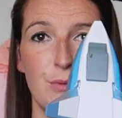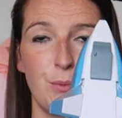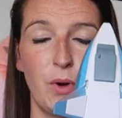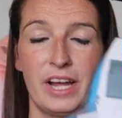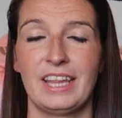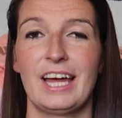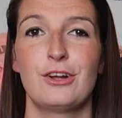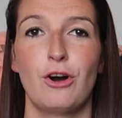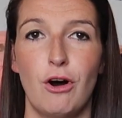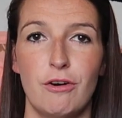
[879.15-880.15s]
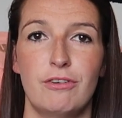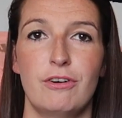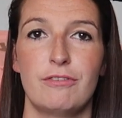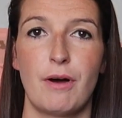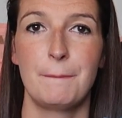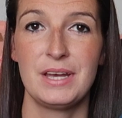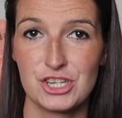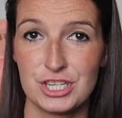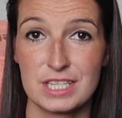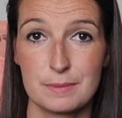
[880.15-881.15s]
when they got off of
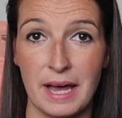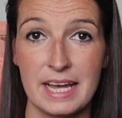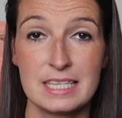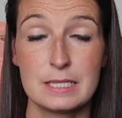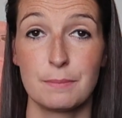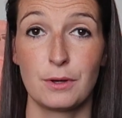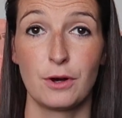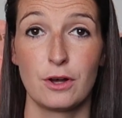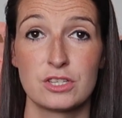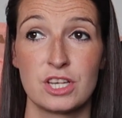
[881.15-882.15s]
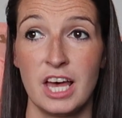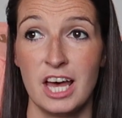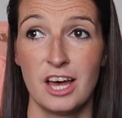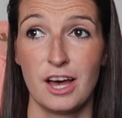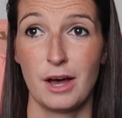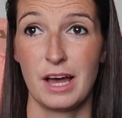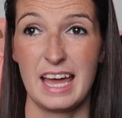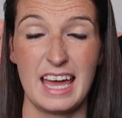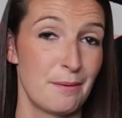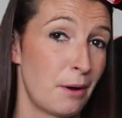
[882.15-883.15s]
Mission Space, because
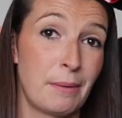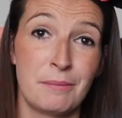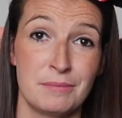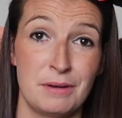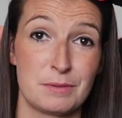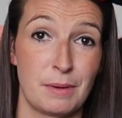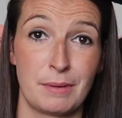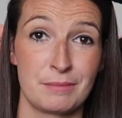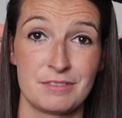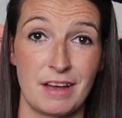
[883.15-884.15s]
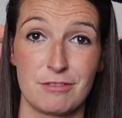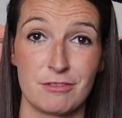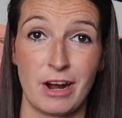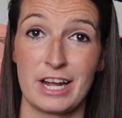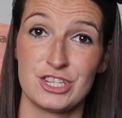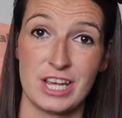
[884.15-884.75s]
it was my mum's favourite ride.